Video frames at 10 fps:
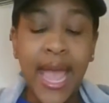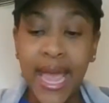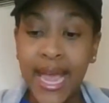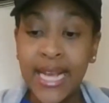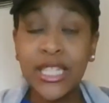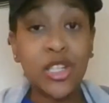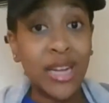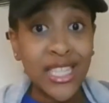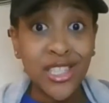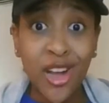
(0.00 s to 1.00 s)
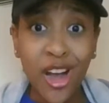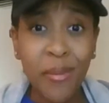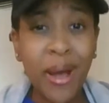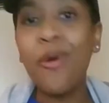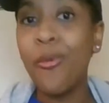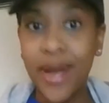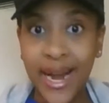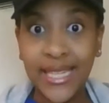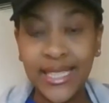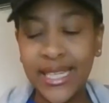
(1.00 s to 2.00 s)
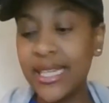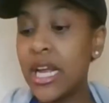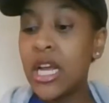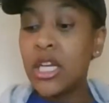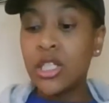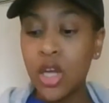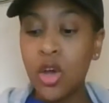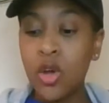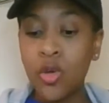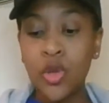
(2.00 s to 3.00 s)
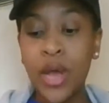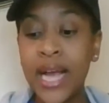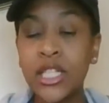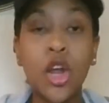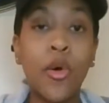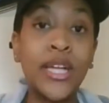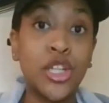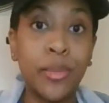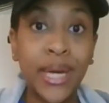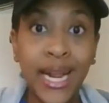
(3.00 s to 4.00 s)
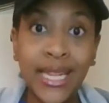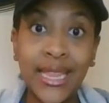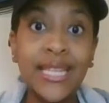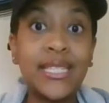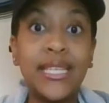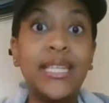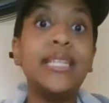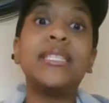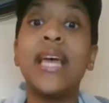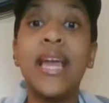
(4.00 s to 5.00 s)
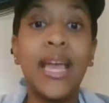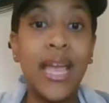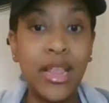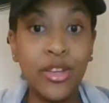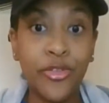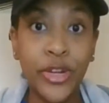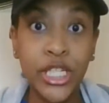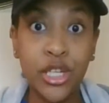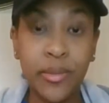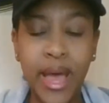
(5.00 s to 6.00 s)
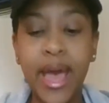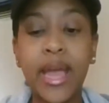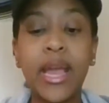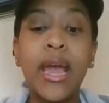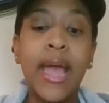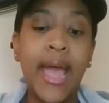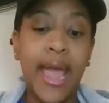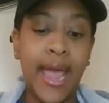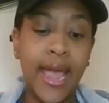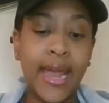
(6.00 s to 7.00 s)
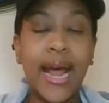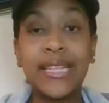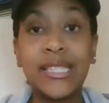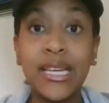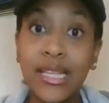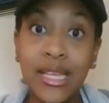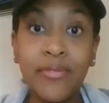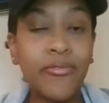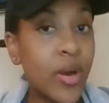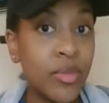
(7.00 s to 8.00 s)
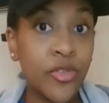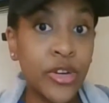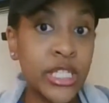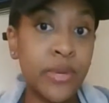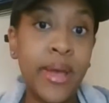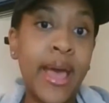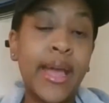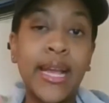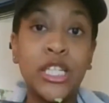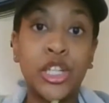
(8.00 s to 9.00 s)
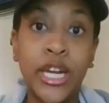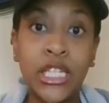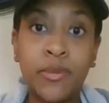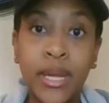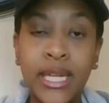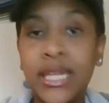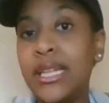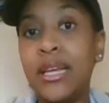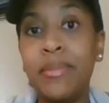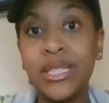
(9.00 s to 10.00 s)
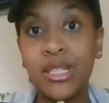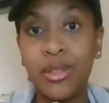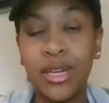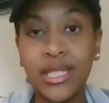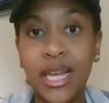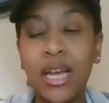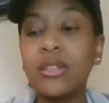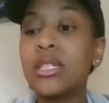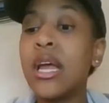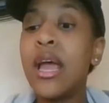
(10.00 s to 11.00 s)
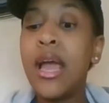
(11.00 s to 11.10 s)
And so let's talk about what I did. So you guys know I germinated these seeds in the freezer bag, and I took them from the freezer bag and transplanted them into their cells.